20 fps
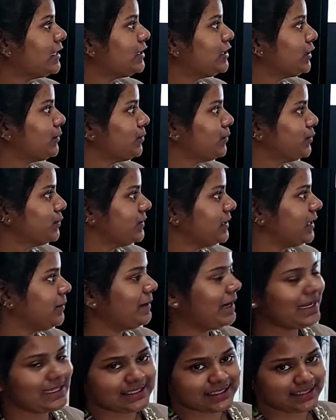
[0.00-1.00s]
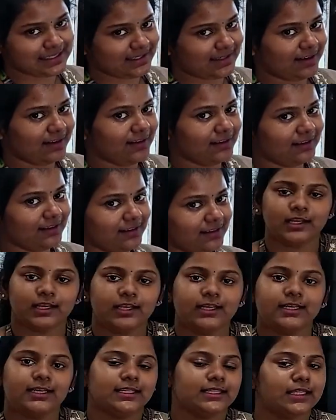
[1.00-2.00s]
Jung Museum, etc.
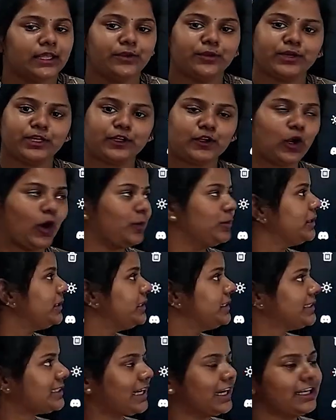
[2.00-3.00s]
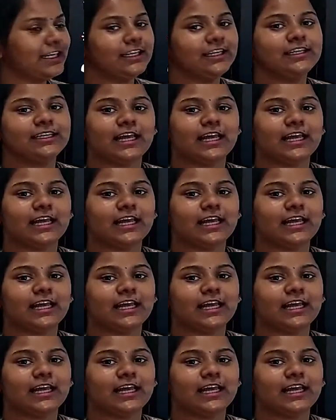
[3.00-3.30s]
Now you can copy this content